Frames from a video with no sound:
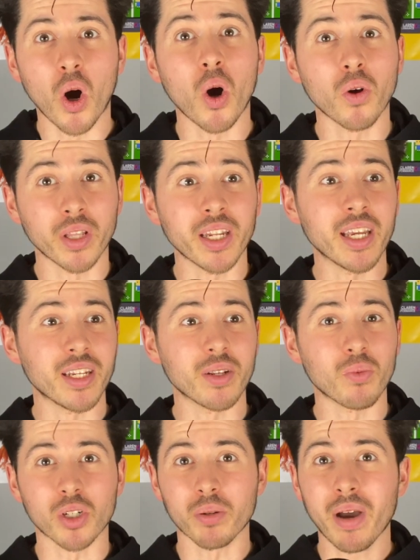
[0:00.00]
All they needed
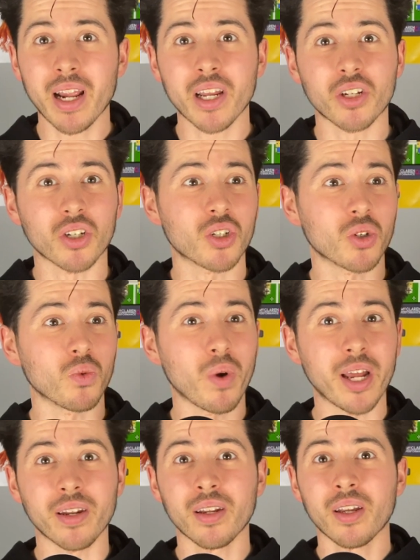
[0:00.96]
was a manager. So
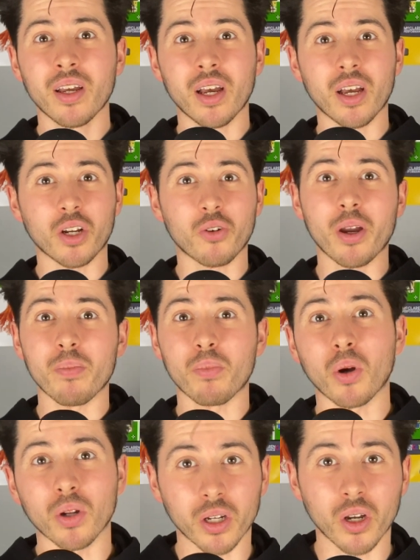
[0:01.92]
when uh, Graham
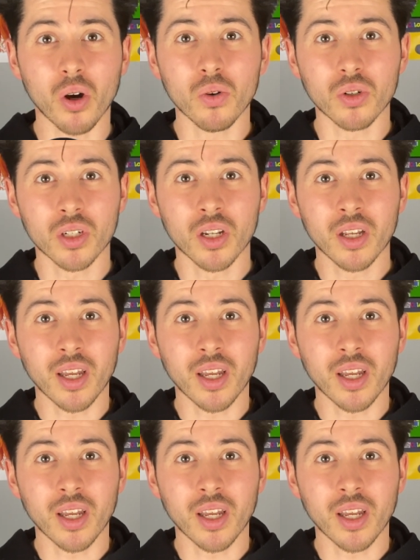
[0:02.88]
Potter goes,